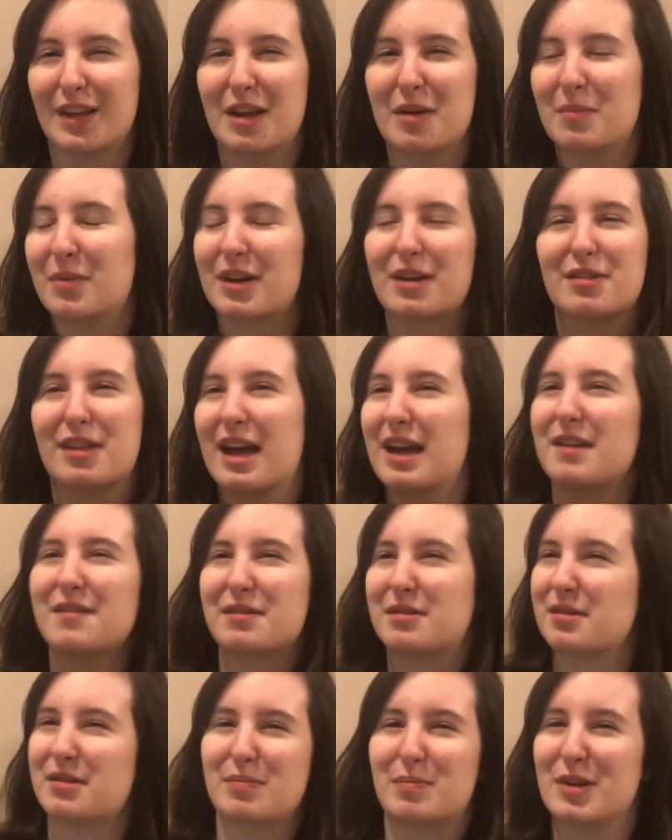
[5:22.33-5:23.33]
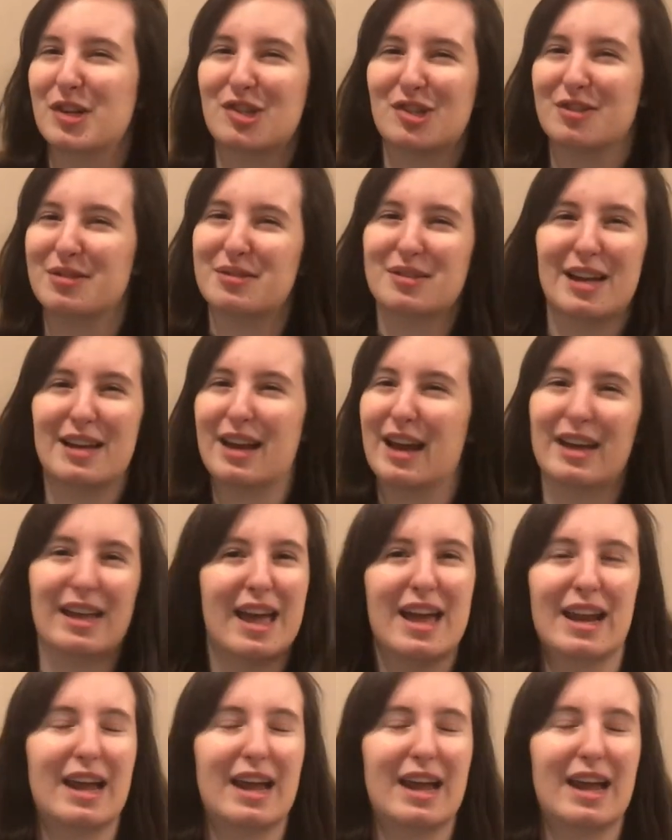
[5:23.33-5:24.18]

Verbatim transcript: Because I have suspicions that, again,